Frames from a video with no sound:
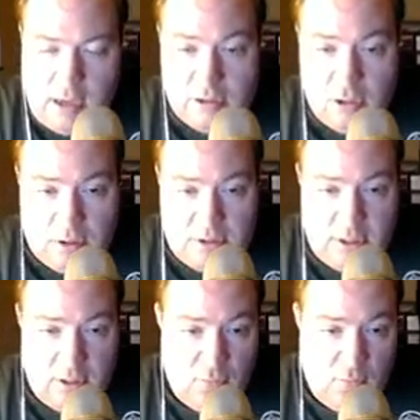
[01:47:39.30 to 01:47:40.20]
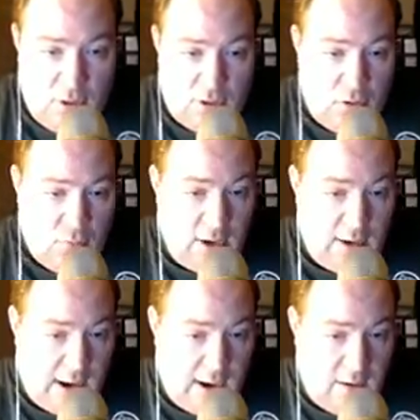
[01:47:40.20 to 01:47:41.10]
exhausting
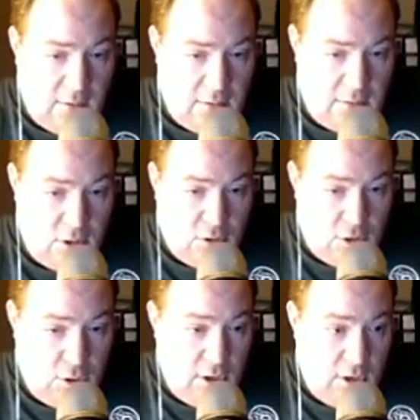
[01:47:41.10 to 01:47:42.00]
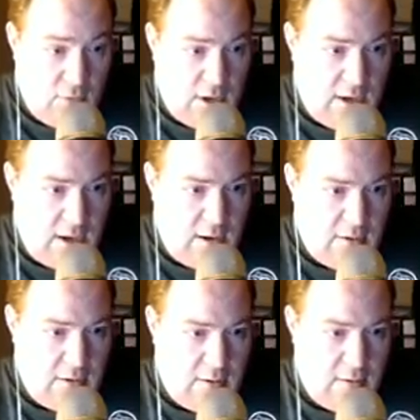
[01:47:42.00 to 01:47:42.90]
your unique red
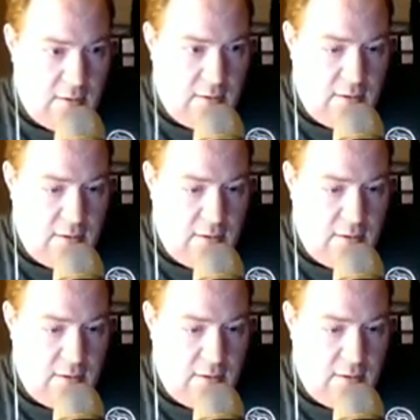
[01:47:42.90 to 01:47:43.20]
character